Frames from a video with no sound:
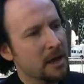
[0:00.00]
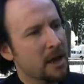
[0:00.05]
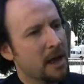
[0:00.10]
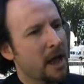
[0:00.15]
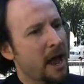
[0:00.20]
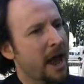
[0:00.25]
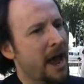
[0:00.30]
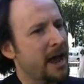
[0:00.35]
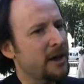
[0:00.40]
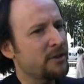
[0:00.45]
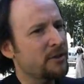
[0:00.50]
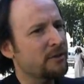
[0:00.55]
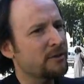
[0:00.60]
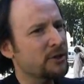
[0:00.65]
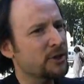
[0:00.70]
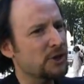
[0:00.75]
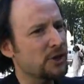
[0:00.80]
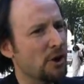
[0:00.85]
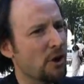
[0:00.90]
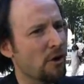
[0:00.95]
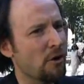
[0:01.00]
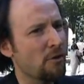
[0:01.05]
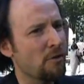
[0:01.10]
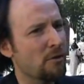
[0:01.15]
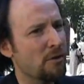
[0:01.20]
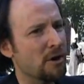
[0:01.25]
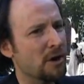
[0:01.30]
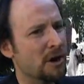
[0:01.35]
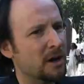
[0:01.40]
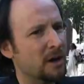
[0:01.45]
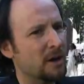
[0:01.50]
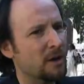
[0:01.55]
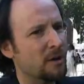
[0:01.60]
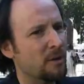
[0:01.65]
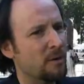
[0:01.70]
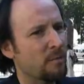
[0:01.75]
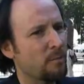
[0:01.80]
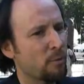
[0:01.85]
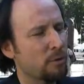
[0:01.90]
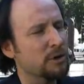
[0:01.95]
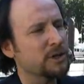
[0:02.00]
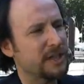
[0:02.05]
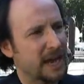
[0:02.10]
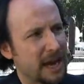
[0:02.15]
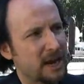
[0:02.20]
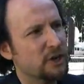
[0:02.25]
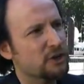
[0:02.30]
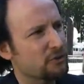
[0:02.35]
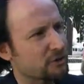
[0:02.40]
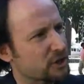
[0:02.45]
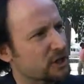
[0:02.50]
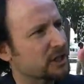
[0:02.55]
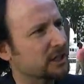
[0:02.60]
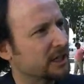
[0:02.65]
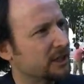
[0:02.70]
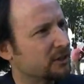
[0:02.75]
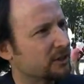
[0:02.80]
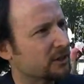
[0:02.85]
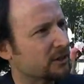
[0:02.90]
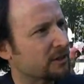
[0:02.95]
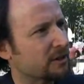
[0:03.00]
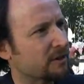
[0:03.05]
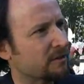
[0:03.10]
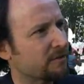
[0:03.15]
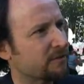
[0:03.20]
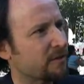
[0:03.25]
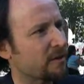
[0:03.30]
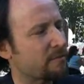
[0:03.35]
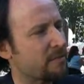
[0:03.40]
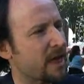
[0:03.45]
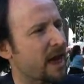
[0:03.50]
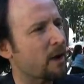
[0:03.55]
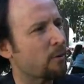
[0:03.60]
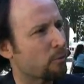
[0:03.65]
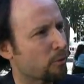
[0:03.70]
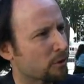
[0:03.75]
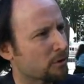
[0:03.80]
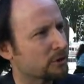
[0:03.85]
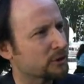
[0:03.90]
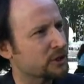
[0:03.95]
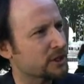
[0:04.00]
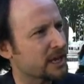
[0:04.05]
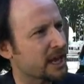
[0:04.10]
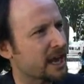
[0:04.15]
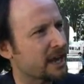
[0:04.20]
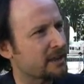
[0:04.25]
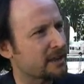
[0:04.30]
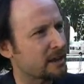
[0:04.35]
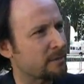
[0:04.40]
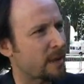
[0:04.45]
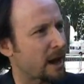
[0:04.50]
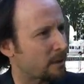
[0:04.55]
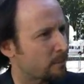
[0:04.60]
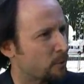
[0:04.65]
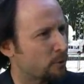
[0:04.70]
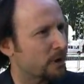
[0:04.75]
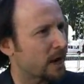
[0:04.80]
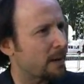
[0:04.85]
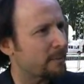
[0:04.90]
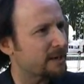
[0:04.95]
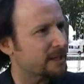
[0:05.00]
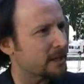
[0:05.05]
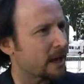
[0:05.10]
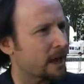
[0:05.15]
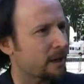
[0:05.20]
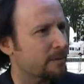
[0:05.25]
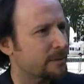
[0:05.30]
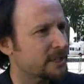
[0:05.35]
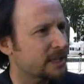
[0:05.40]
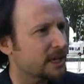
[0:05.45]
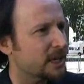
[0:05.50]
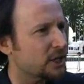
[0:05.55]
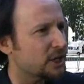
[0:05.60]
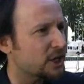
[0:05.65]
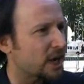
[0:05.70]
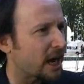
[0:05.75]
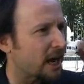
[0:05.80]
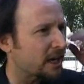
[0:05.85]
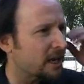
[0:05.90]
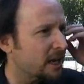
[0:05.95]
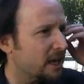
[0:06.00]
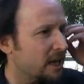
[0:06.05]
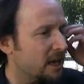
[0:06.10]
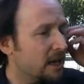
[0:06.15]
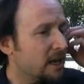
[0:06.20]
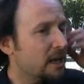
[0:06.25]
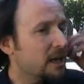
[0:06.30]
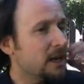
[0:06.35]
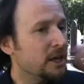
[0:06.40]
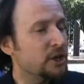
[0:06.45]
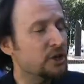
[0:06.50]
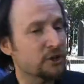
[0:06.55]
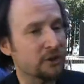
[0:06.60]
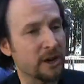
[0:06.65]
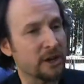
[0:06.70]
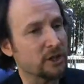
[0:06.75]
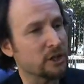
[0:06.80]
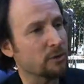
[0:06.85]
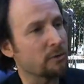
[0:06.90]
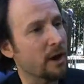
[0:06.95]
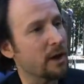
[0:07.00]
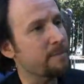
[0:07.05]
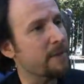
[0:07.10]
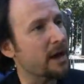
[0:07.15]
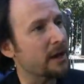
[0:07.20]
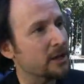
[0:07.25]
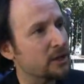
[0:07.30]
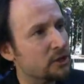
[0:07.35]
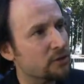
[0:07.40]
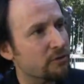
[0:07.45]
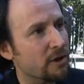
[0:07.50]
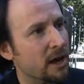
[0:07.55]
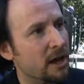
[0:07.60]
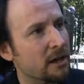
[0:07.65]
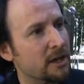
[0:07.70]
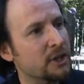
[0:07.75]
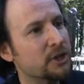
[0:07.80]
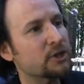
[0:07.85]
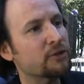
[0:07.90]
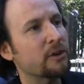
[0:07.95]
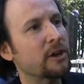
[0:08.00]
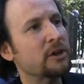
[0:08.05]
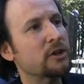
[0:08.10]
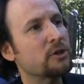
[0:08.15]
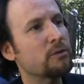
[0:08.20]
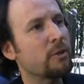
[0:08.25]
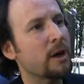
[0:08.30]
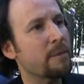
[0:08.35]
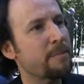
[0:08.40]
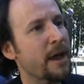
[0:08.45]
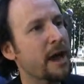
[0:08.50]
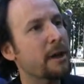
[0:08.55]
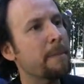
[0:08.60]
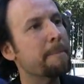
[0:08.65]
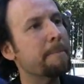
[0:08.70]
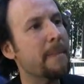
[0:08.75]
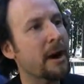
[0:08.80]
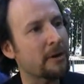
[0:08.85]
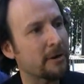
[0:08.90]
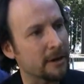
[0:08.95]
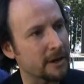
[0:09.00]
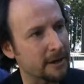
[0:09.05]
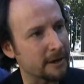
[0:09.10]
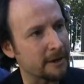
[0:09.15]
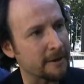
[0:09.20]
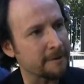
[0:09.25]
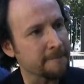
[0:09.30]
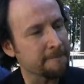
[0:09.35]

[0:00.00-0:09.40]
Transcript: And there is no more dangerous leader from that world today than Mahmoud Ahmadinejad. He's threatened to wipe out Israel. He's threatened to wipe out America.